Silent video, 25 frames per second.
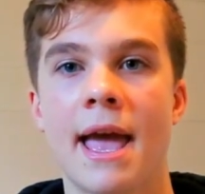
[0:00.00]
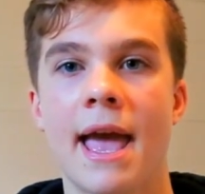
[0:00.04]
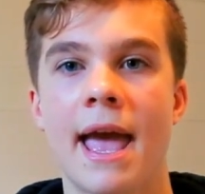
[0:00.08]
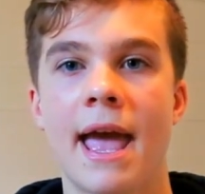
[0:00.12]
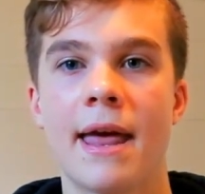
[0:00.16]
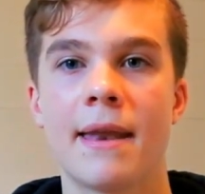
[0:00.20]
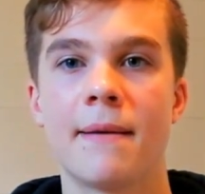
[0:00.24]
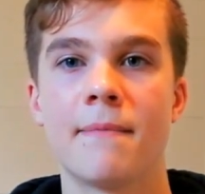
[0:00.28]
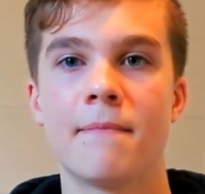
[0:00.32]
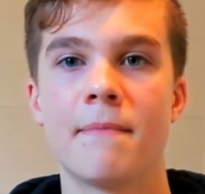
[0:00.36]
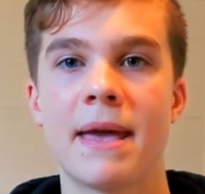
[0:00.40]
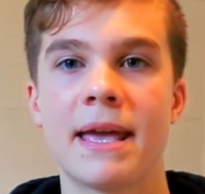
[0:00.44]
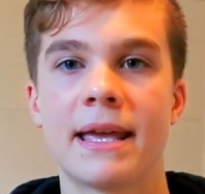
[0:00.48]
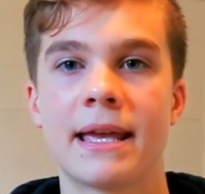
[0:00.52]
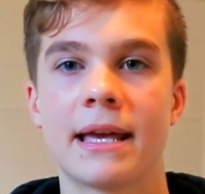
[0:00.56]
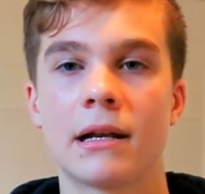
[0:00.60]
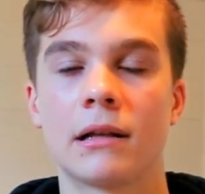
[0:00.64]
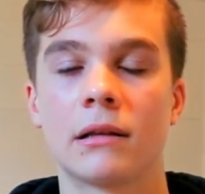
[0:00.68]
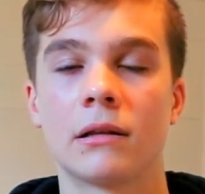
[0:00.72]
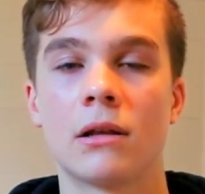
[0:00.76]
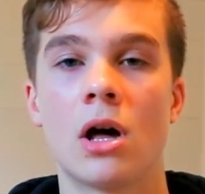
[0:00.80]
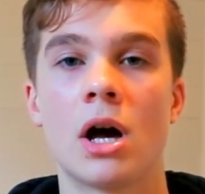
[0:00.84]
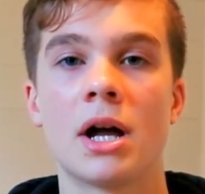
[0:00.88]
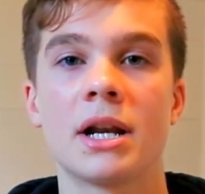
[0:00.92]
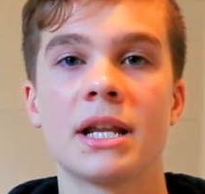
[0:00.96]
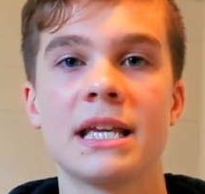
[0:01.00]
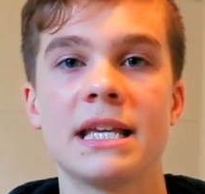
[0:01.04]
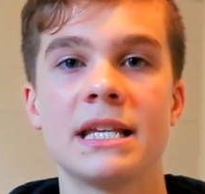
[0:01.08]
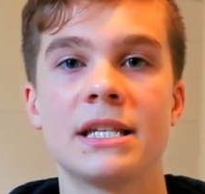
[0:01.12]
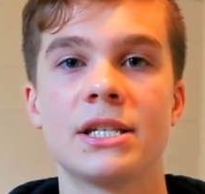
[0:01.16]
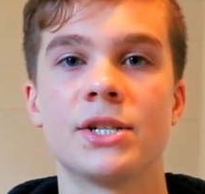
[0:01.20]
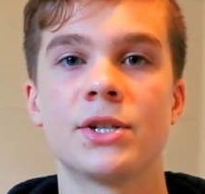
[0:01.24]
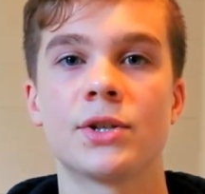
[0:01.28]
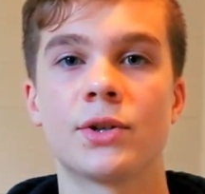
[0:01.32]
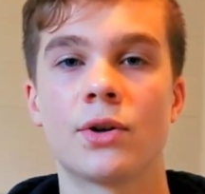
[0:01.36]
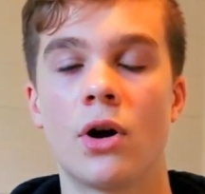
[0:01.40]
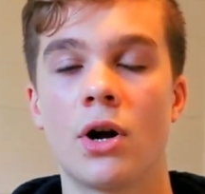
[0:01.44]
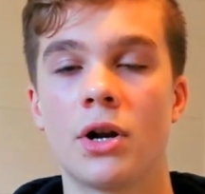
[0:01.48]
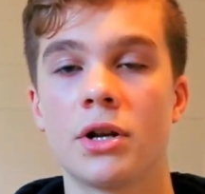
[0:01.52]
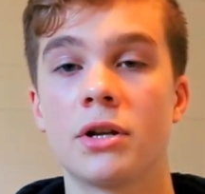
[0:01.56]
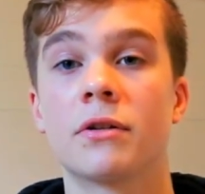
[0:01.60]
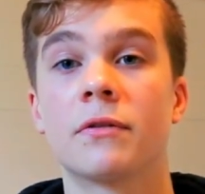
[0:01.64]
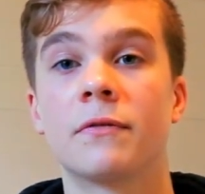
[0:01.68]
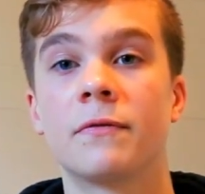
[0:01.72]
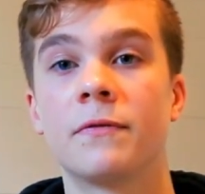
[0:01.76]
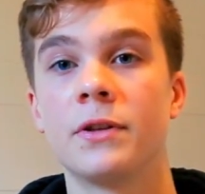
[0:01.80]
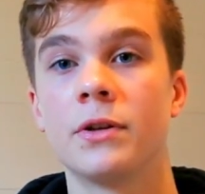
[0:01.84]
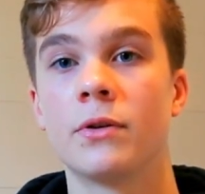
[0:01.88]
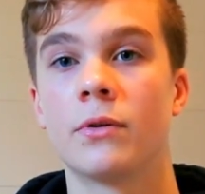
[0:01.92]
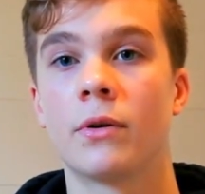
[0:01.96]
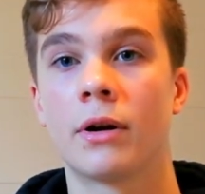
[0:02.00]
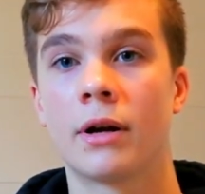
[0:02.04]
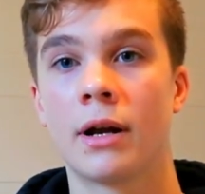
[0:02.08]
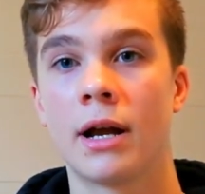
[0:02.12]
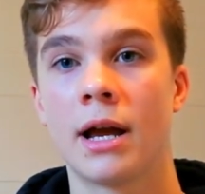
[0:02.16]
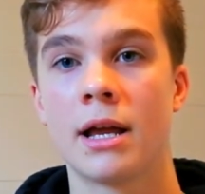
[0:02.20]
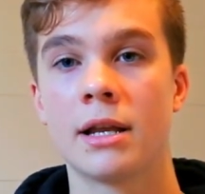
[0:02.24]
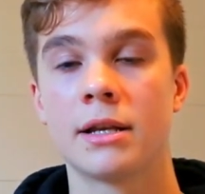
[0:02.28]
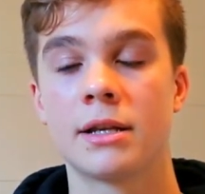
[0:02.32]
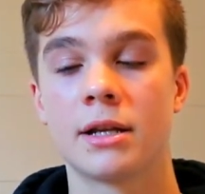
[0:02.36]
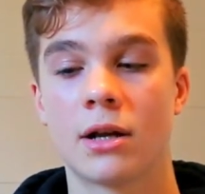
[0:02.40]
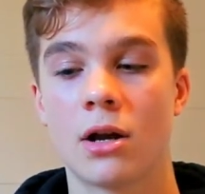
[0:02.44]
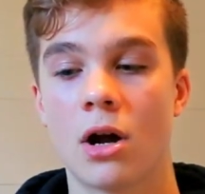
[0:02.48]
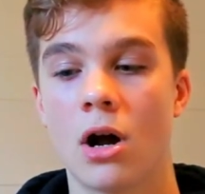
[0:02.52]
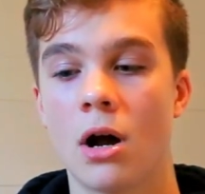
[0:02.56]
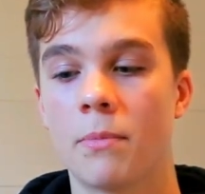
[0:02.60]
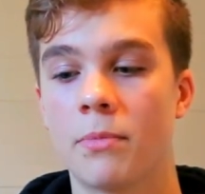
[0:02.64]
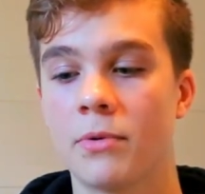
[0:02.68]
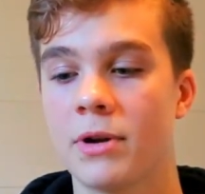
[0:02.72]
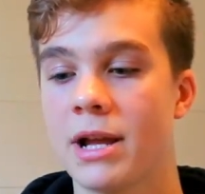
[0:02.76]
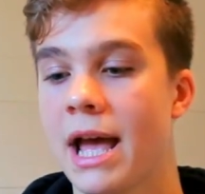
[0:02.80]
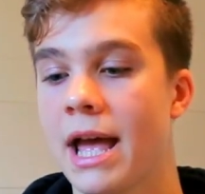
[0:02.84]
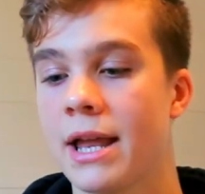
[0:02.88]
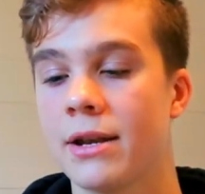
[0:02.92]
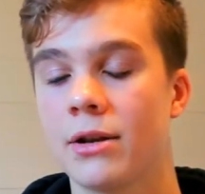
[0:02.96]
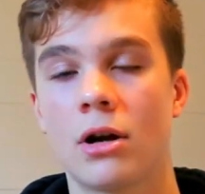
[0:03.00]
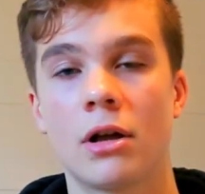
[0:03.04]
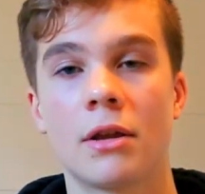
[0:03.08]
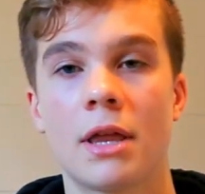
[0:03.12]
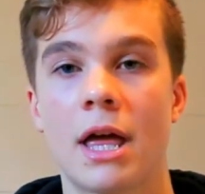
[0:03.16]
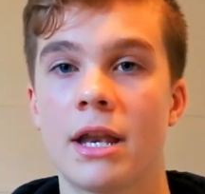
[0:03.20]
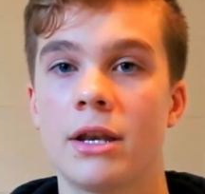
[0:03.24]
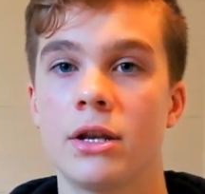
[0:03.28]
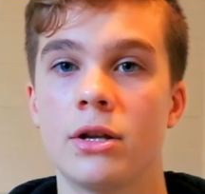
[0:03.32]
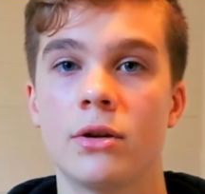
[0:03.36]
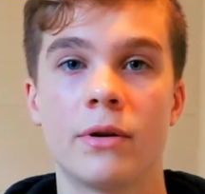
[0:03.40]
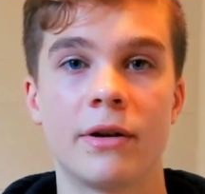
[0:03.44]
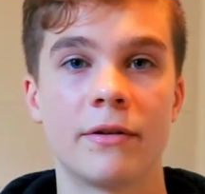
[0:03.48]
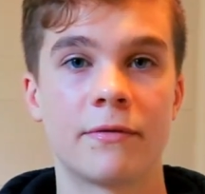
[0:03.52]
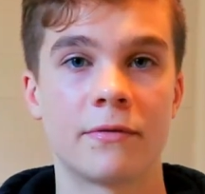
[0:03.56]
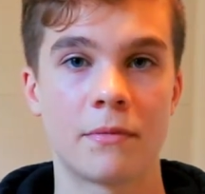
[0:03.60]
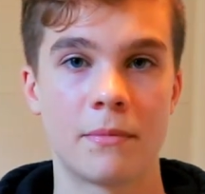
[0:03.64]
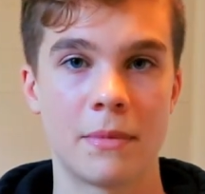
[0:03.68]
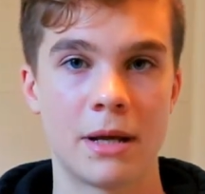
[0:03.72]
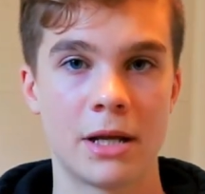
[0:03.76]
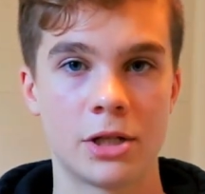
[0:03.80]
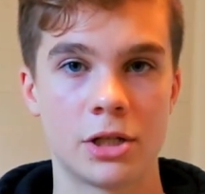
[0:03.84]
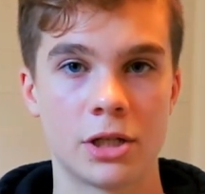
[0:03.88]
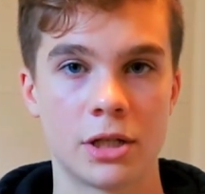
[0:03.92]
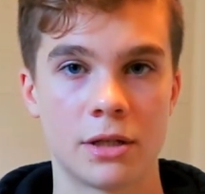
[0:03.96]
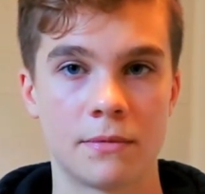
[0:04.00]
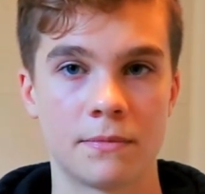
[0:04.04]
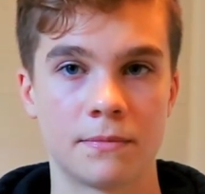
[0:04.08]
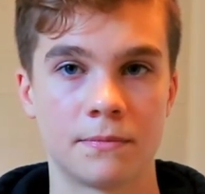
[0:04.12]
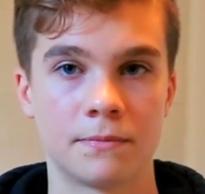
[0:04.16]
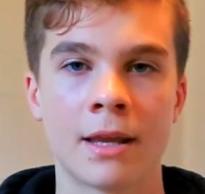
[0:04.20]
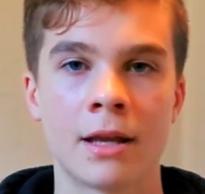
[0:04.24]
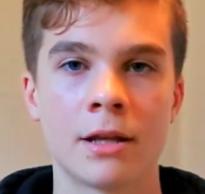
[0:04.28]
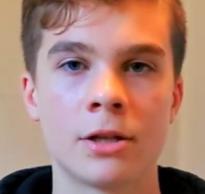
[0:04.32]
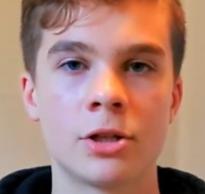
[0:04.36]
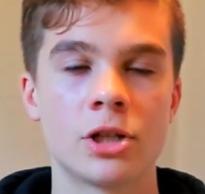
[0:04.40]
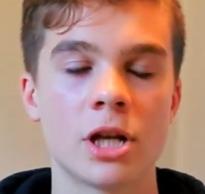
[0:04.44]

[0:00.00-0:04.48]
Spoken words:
and make it a lot easier on your viewer to comprehend all that new information.